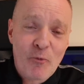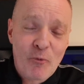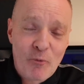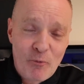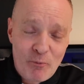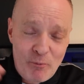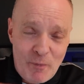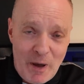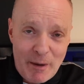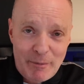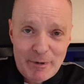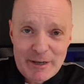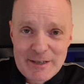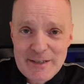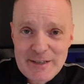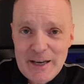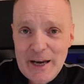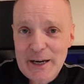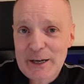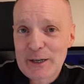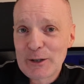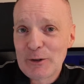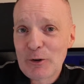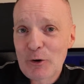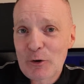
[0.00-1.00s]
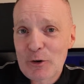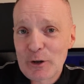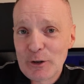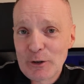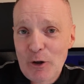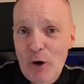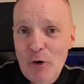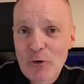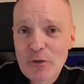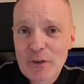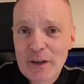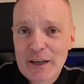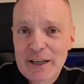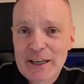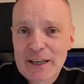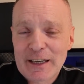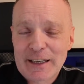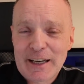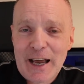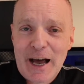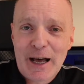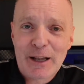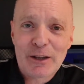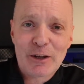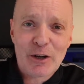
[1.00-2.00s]
maybe take a look along the
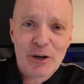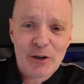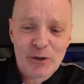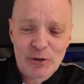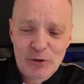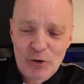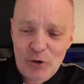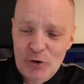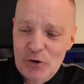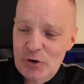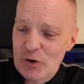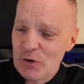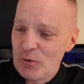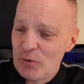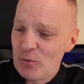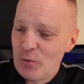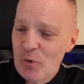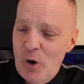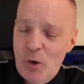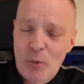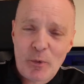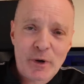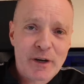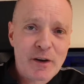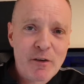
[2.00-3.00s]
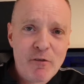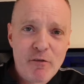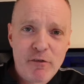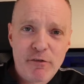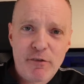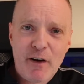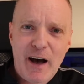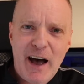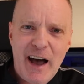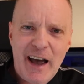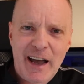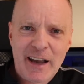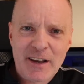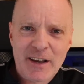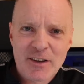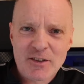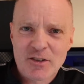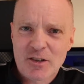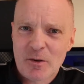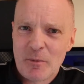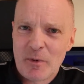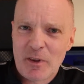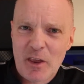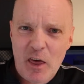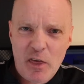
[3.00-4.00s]
canal and look at what we can find.
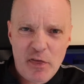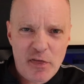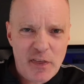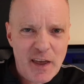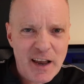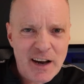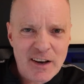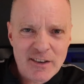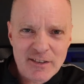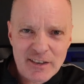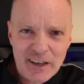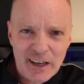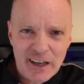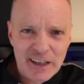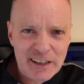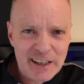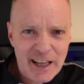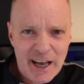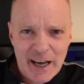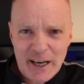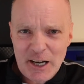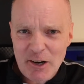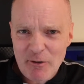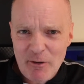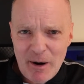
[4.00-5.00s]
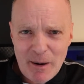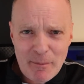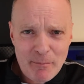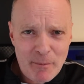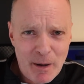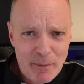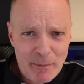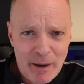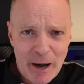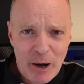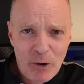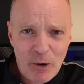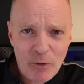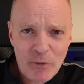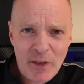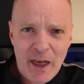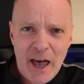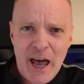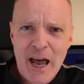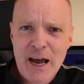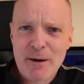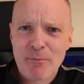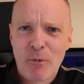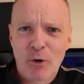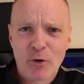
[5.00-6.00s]
Some of the things that are lying about
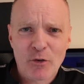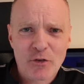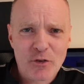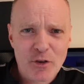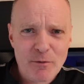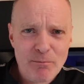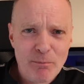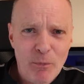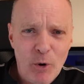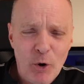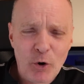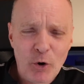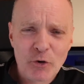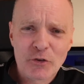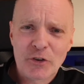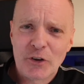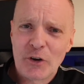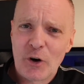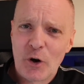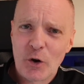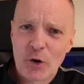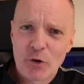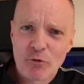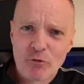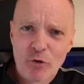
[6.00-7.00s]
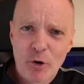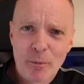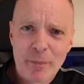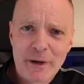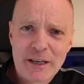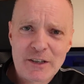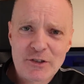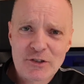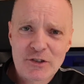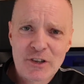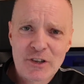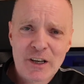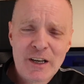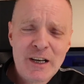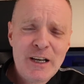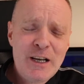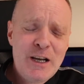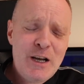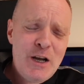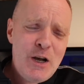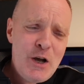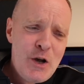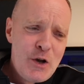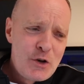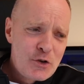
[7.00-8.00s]
there amongst the mud and all the rubbish.
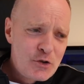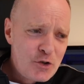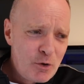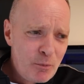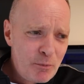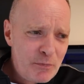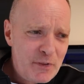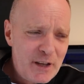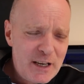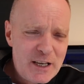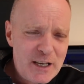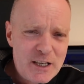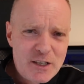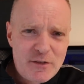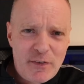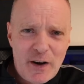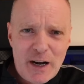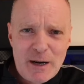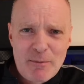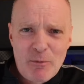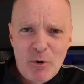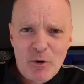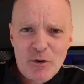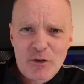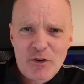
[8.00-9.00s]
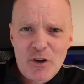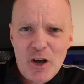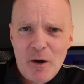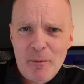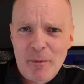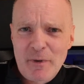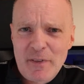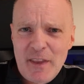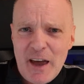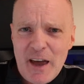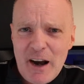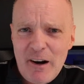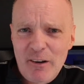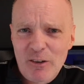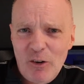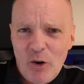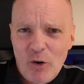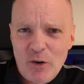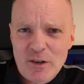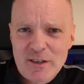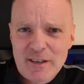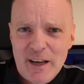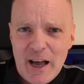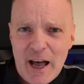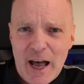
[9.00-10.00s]
Some things very much that have been there a
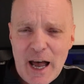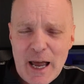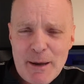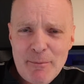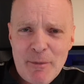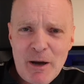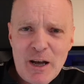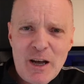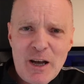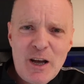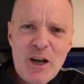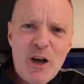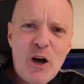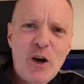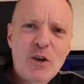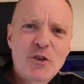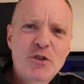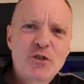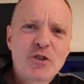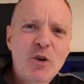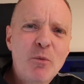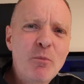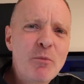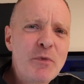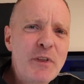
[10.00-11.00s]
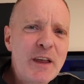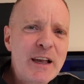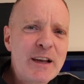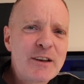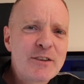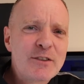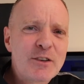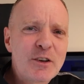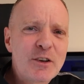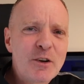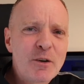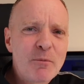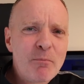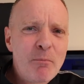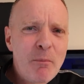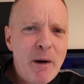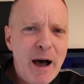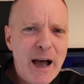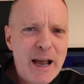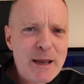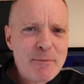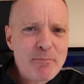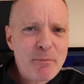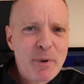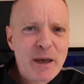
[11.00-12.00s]
long time. And some things that
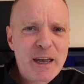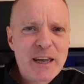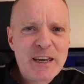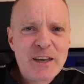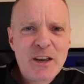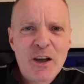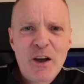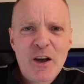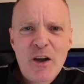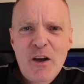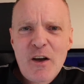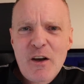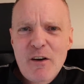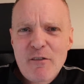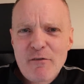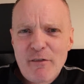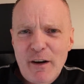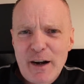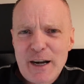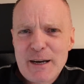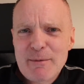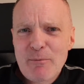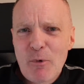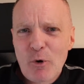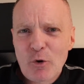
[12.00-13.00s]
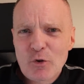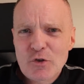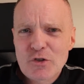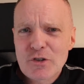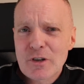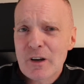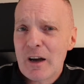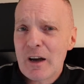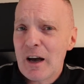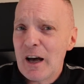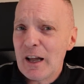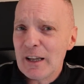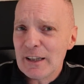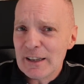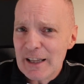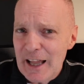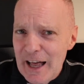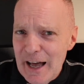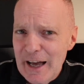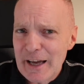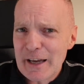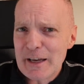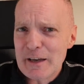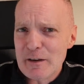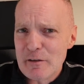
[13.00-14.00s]
might be very much
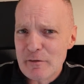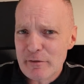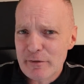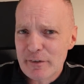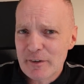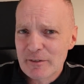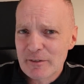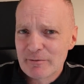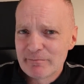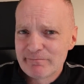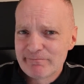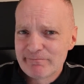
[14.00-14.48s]
alive.